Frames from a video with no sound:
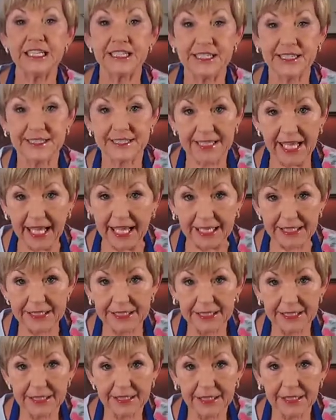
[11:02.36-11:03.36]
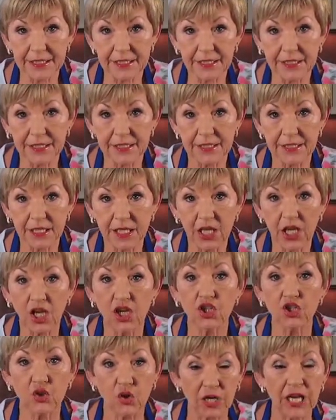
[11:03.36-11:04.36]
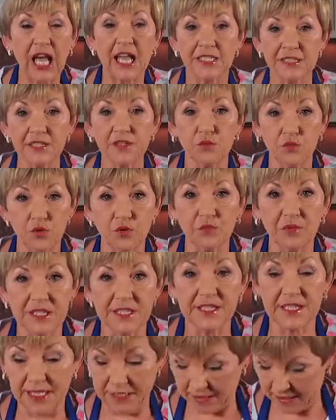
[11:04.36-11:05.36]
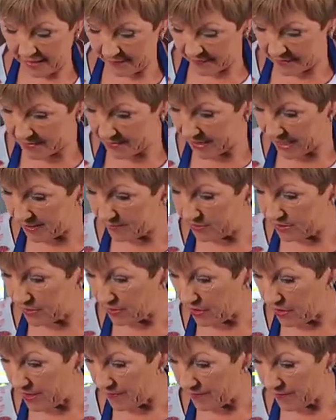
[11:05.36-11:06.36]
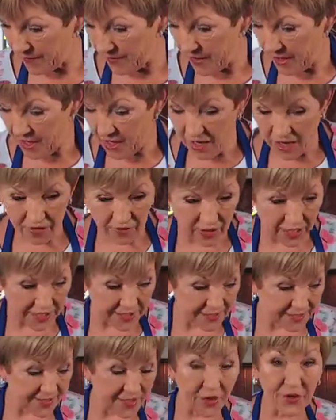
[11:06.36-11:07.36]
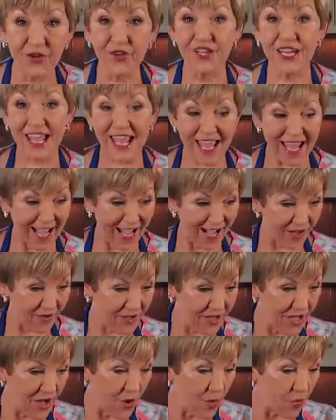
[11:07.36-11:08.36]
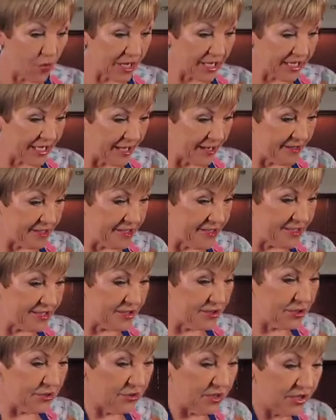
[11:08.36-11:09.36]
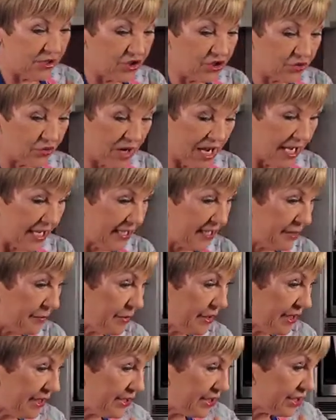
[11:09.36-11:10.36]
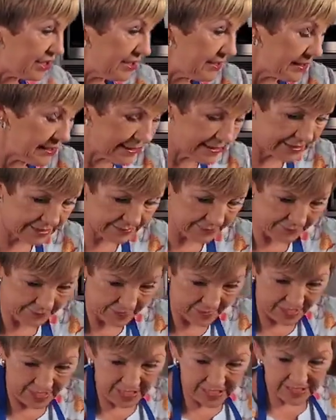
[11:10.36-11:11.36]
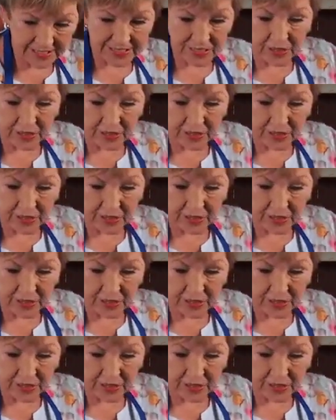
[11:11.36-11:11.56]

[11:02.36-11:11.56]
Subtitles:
is set, your custard would be set at the same time. All right, so now we're going to drain the peaches. So